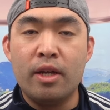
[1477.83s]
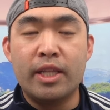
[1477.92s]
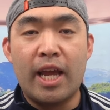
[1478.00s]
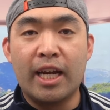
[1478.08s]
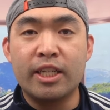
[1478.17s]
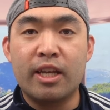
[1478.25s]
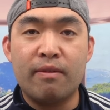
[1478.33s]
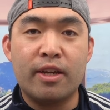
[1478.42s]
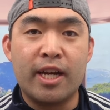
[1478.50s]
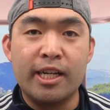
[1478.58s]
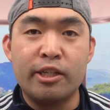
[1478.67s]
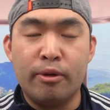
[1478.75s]
they actually give you
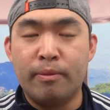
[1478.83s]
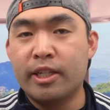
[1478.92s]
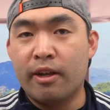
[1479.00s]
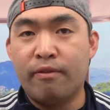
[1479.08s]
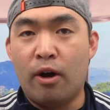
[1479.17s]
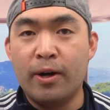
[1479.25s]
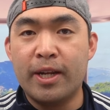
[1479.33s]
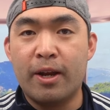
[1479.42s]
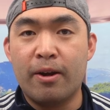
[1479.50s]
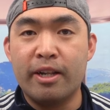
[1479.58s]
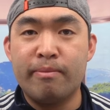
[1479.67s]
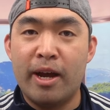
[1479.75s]
guys so much stuff on
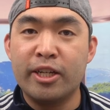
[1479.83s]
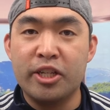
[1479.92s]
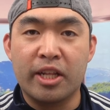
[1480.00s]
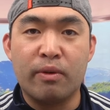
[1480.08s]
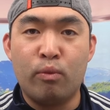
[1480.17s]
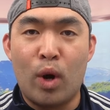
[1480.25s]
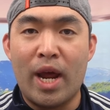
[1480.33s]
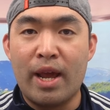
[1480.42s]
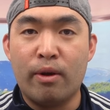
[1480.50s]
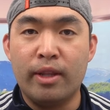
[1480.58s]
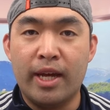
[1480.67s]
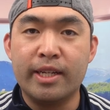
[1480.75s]
here, especially like the wide
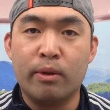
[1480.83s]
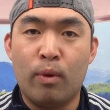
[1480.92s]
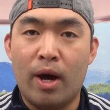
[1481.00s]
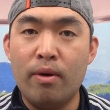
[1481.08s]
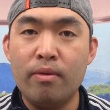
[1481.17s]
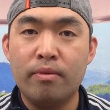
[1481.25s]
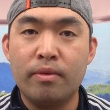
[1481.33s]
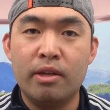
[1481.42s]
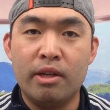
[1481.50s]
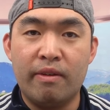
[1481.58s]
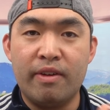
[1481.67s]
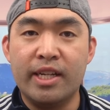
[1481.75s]
angle lens as well.
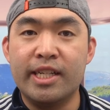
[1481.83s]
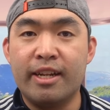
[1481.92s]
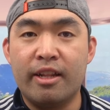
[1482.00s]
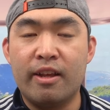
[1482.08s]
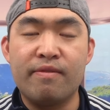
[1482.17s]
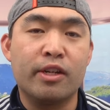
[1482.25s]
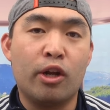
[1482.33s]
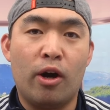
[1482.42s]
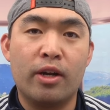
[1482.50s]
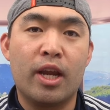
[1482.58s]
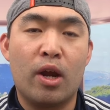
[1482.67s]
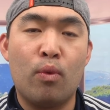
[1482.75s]
If you didn't see the difference
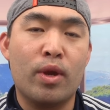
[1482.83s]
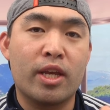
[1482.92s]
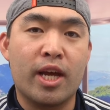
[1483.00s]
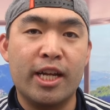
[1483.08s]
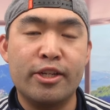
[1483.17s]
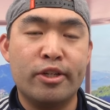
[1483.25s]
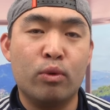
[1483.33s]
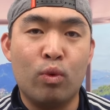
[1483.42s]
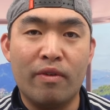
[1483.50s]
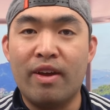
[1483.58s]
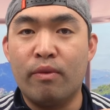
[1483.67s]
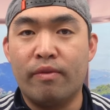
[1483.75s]
on there when you guys use it
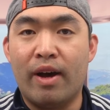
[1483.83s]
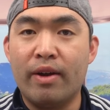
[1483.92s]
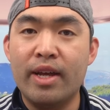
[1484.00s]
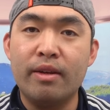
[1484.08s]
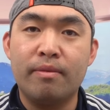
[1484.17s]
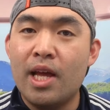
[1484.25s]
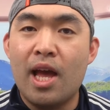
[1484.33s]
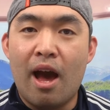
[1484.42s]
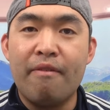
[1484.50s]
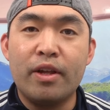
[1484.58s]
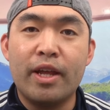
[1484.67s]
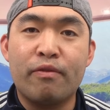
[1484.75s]
with and without it. I
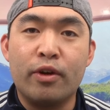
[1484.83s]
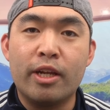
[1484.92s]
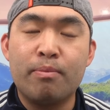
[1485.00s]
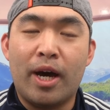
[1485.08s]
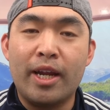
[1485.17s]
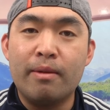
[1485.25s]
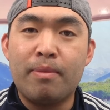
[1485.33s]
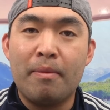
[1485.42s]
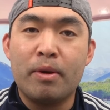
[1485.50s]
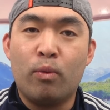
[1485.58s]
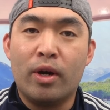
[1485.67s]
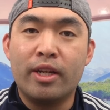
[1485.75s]
feel like for this product, it's
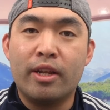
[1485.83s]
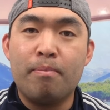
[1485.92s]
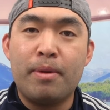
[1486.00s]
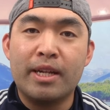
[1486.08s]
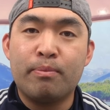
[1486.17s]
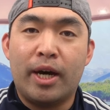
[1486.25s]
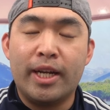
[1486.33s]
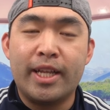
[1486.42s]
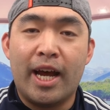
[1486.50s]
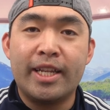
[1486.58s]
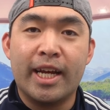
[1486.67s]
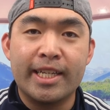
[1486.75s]
probably one of the best products that
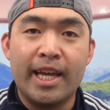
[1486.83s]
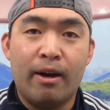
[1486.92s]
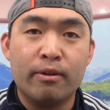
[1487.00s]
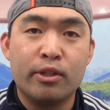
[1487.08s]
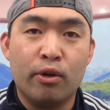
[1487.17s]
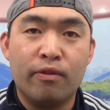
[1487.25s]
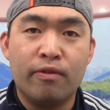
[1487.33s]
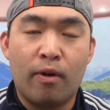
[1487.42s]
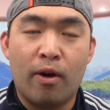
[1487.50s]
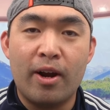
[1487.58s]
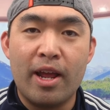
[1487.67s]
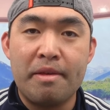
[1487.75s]
I tested out so
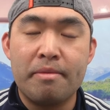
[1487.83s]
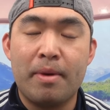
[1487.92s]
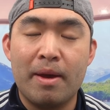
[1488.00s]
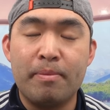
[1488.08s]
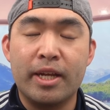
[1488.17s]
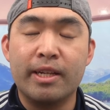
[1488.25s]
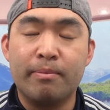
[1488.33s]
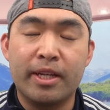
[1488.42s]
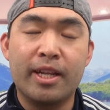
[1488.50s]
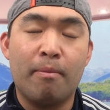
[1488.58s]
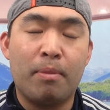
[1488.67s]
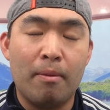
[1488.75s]
far, and it might be something
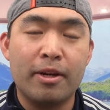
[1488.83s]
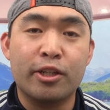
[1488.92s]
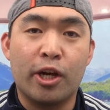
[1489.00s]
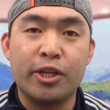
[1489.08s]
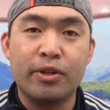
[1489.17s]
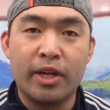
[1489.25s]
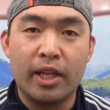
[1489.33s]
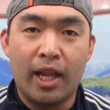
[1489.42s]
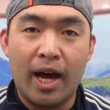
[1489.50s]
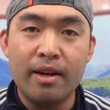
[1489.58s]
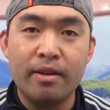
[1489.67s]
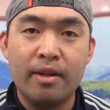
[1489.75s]
that I'll probably start using a
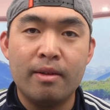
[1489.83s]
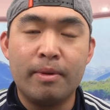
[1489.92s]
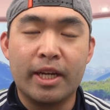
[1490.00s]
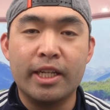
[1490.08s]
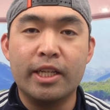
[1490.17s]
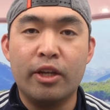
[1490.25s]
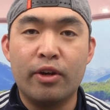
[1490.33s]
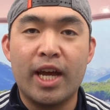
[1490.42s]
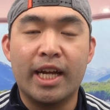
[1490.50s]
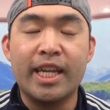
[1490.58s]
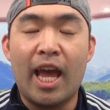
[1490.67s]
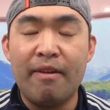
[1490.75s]
lot because it literally
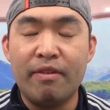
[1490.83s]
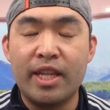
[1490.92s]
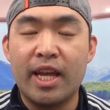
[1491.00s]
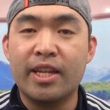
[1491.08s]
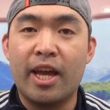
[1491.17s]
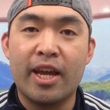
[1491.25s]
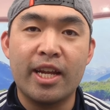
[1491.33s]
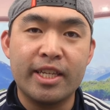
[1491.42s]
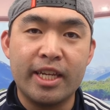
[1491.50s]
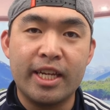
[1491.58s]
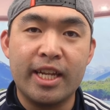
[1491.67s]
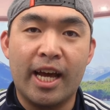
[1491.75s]
has everything that you guys
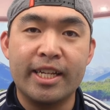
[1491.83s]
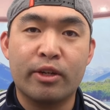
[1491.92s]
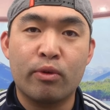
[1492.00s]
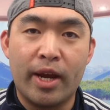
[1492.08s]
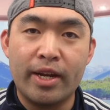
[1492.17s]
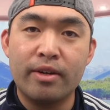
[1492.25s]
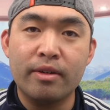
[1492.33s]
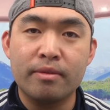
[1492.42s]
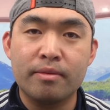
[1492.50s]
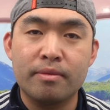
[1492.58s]
need as a creator.